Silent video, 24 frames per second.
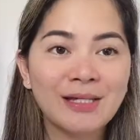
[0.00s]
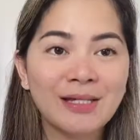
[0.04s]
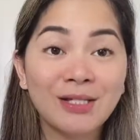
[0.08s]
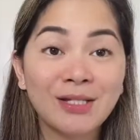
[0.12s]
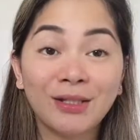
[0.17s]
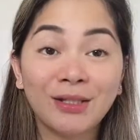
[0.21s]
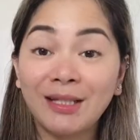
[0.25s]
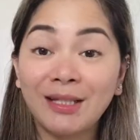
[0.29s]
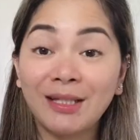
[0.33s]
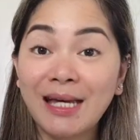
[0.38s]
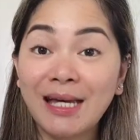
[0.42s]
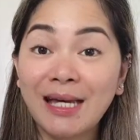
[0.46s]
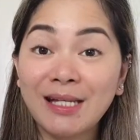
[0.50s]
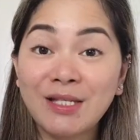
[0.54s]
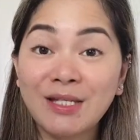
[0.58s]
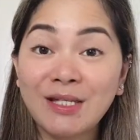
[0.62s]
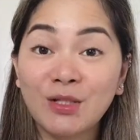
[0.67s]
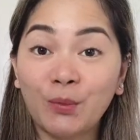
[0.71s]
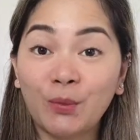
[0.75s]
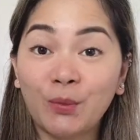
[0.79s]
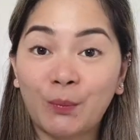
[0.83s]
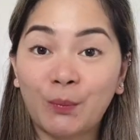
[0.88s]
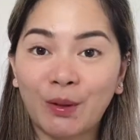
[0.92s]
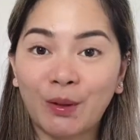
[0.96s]
So the next
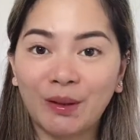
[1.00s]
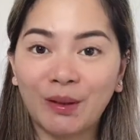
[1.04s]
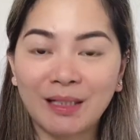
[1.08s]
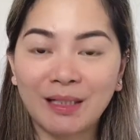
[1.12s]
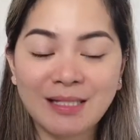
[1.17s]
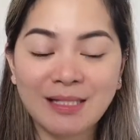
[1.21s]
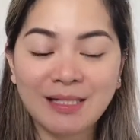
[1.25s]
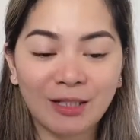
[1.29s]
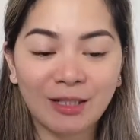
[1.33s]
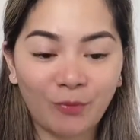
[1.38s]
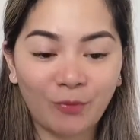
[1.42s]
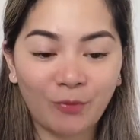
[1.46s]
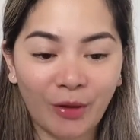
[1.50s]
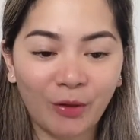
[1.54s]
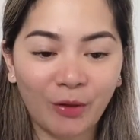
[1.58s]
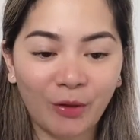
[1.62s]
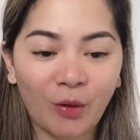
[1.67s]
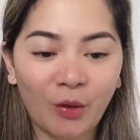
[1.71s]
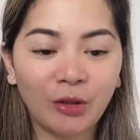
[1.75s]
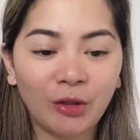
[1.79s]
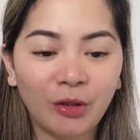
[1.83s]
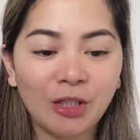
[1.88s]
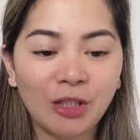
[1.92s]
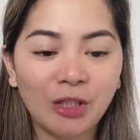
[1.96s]
two products that we're
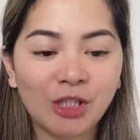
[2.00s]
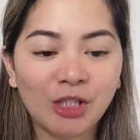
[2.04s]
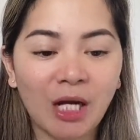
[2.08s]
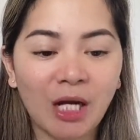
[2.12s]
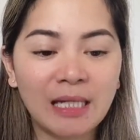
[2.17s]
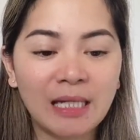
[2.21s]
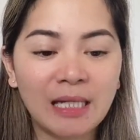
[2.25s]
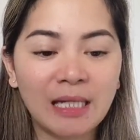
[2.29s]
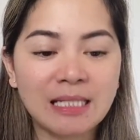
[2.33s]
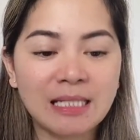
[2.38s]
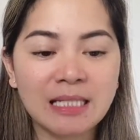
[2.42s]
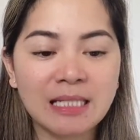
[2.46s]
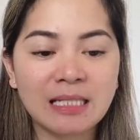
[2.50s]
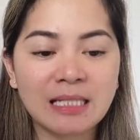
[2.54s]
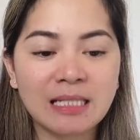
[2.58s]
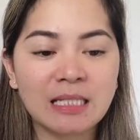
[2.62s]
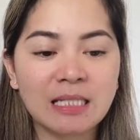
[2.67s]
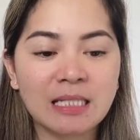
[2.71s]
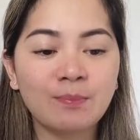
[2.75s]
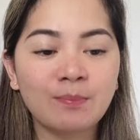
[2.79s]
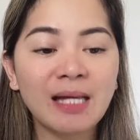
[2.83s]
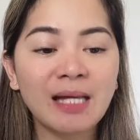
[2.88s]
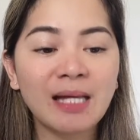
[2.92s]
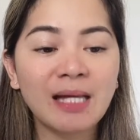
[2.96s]
going to try is
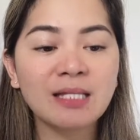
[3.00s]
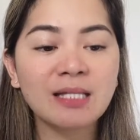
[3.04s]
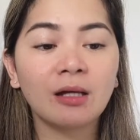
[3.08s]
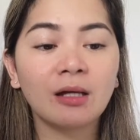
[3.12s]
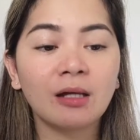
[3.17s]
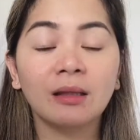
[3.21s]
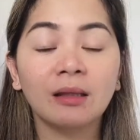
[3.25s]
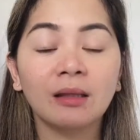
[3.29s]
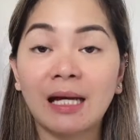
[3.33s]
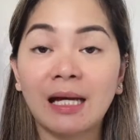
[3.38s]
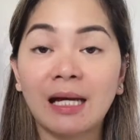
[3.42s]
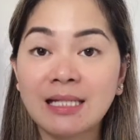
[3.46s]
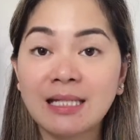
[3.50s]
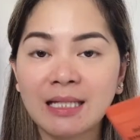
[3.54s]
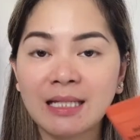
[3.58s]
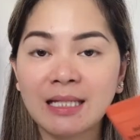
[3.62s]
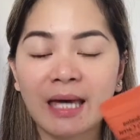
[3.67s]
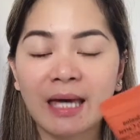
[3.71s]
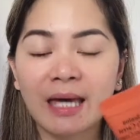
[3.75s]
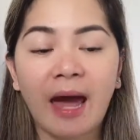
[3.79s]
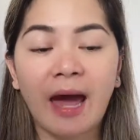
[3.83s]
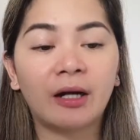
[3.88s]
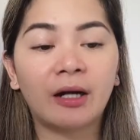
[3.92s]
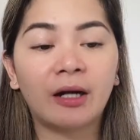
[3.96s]
this Benton Let's
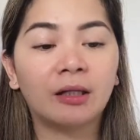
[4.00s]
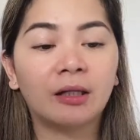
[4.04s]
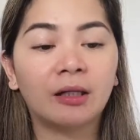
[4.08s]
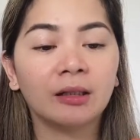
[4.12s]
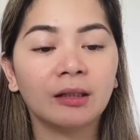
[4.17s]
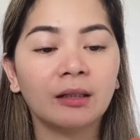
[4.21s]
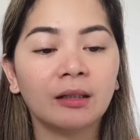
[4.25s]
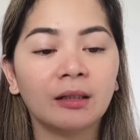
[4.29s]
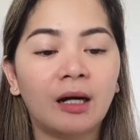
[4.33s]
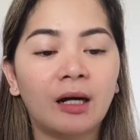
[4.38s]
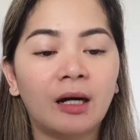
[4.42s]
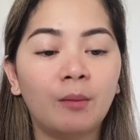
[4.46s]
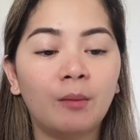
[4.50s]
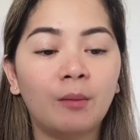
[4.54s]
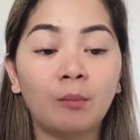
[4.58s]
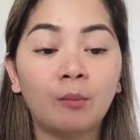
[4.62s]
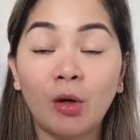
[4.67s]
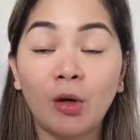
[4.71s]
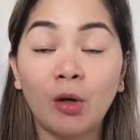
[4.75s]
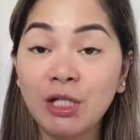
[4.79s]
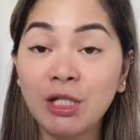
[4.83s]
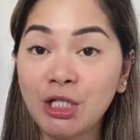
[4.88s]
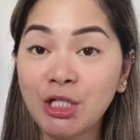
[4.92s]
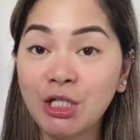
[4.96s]
Carrot
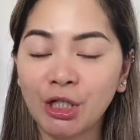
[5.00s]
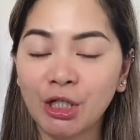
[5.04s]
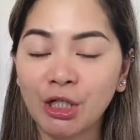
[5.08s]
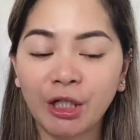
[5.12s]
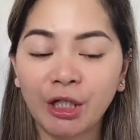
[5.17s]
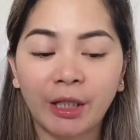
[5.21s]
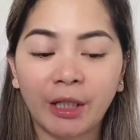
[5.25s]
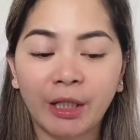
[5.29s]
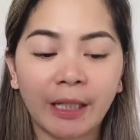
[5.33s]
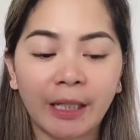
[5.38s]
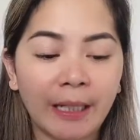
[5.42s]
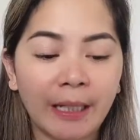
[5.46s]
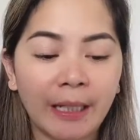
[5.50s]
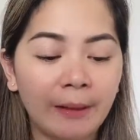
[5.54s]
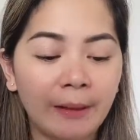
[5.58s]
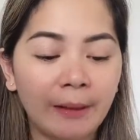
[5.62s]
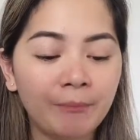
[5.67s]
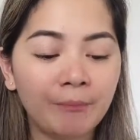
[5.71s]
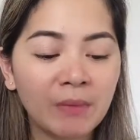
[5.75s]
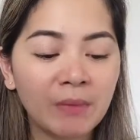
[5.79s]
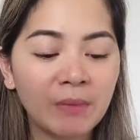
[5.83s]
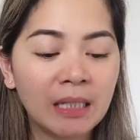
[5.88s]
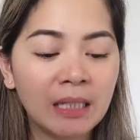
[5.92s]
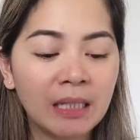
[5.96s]
moisture
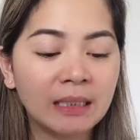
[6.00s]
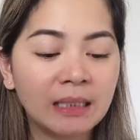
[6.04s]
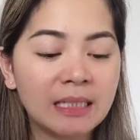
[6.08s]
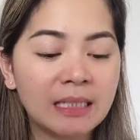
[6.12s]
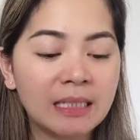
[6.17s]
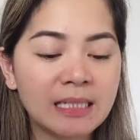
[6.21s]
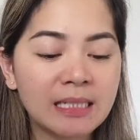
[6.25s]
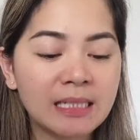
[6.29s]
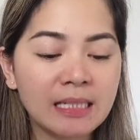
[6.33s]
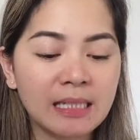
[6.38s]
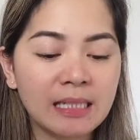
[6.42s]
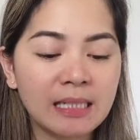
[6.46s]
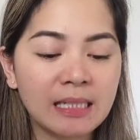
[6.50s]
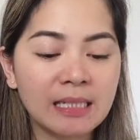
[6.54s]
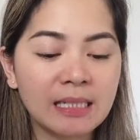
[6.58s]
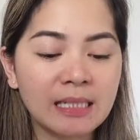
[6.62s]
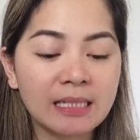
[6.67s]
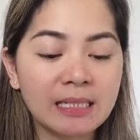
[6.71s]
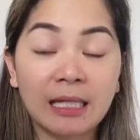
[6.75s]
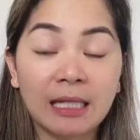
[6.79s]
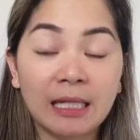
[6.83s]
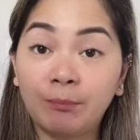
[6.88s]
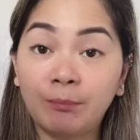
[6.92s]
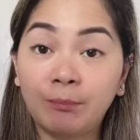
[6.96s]
cream. This
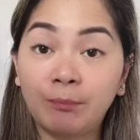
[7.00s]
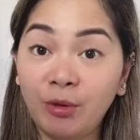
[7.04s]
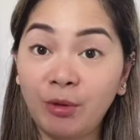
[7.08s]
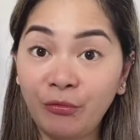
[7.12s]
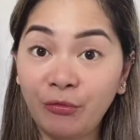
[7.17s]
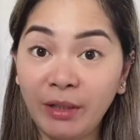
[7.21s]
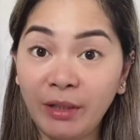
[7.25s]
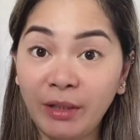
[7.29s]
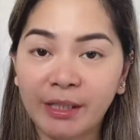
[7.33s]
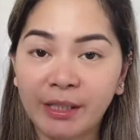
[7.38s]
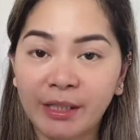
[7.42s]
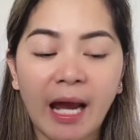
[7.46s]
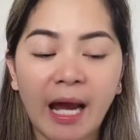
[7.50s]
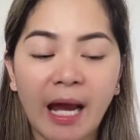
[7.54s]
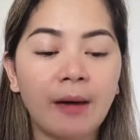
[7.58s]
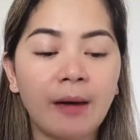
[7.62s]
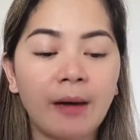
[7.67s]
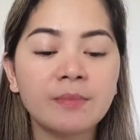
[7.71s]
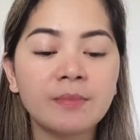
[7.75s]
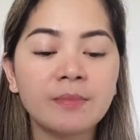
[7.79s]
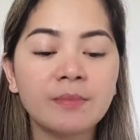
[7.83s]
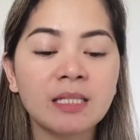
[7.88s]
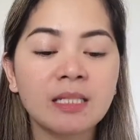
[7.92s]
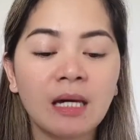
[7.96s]
is in 50
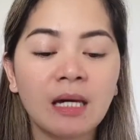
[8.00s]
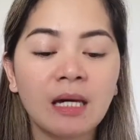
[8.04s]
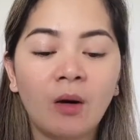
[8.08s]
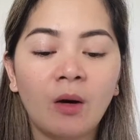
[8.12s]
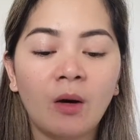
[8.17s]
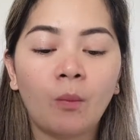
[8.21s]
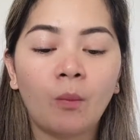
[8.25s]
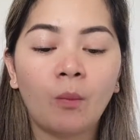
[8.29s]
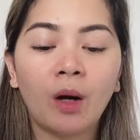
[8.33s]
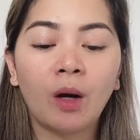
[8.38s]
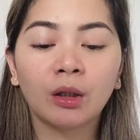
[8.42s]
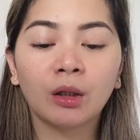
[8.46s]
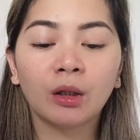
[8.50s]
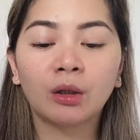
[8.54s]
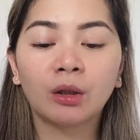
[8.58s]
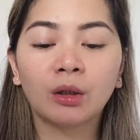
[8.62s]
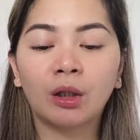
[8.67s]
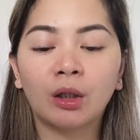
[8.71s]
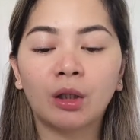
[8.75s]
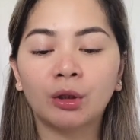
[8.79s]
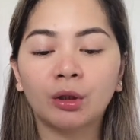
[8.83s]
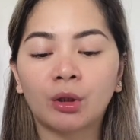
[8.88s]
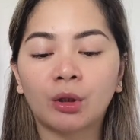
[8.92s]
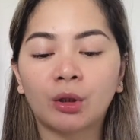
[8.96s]
grams, while the
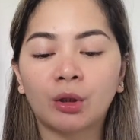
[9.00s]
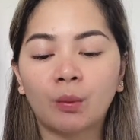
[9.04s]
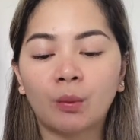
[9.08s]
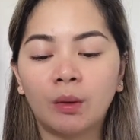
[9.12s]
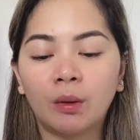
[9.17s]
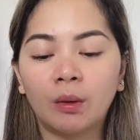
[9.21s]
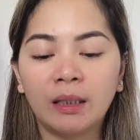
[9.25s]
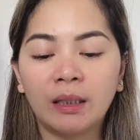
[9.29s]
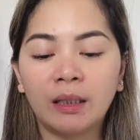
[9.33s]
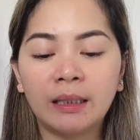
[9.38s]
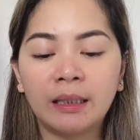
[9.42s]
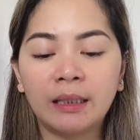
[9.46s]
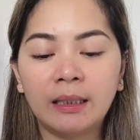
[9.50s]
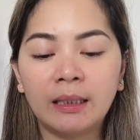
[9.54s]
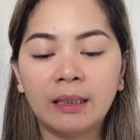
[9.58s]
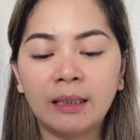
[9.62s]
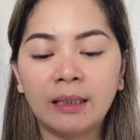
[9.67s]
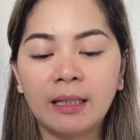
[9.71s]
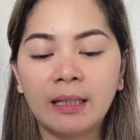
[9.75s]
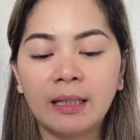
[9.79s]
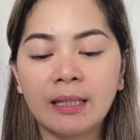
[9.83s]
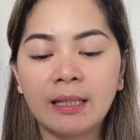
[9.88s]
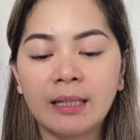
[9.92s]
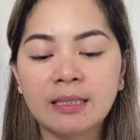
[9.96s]
other one
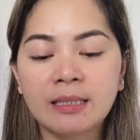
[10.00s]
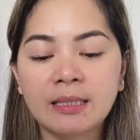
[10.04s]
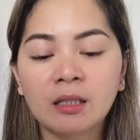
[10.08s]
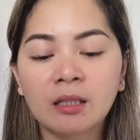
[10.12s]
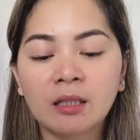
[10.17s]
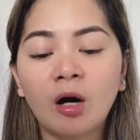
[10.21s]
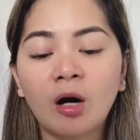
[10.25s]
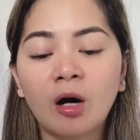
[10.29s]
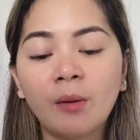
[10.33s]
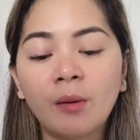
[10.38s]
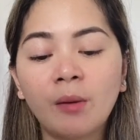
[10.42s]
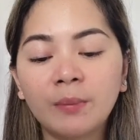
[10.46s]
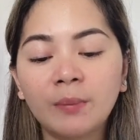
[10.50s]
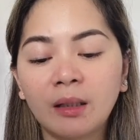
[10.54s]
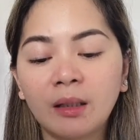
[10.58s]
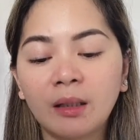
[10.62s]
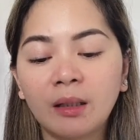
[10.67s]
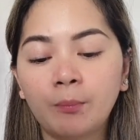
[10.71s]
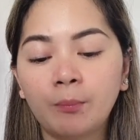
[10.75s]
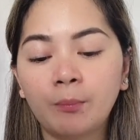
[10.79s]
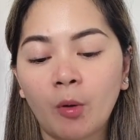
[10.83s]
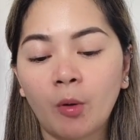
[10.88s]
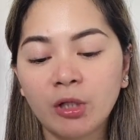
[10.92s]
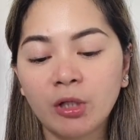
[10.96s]
is
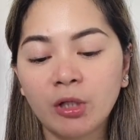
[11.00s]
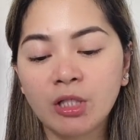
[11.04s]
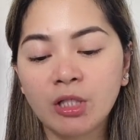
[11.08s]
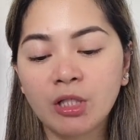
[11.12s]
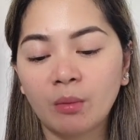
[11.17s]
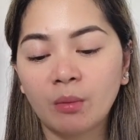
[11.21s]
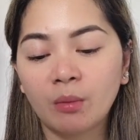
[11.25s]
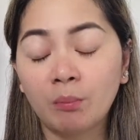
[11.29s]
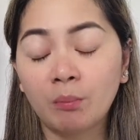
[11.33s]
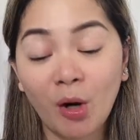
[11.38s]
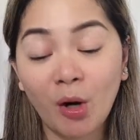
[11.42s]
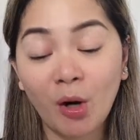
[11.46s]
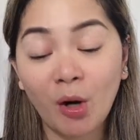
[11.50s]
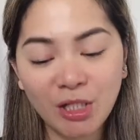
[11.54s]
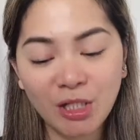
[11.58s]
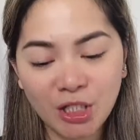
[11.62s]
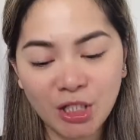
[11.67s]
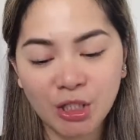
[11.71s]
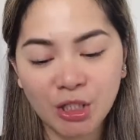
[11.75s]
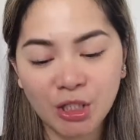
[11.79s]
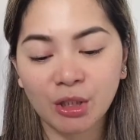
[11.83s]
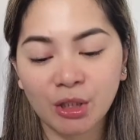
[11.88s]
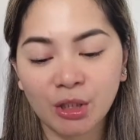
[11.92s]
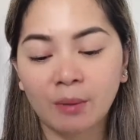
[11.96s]
calming
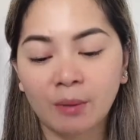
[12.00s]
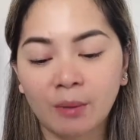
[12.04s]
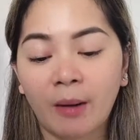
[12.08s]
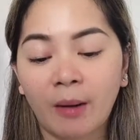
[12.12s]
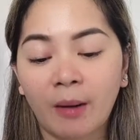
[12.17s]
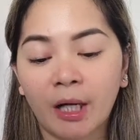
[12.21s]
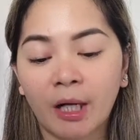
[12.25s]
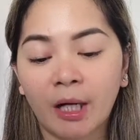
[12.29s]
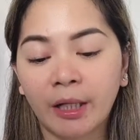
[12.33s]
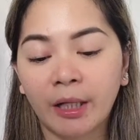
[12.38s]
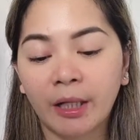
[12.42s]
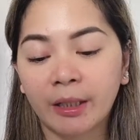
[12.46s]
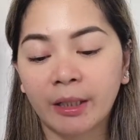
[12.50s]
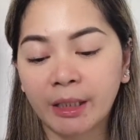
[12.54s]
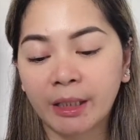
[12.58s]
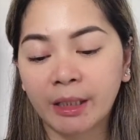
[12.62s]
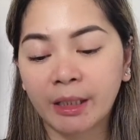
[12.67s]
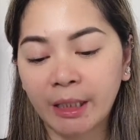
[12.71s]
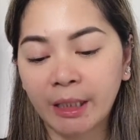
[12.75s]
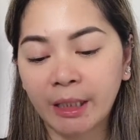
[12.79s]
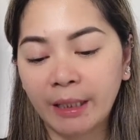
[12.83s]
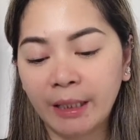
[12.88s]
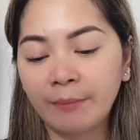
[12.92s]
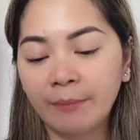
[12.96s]
moisture barrier
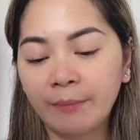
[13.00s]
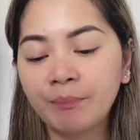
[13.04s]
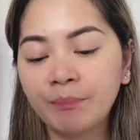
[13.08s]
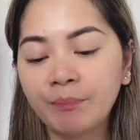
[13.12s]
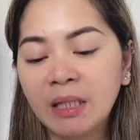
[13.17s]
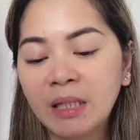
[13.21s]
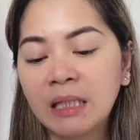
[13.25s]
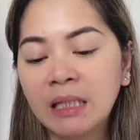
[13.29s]
cream.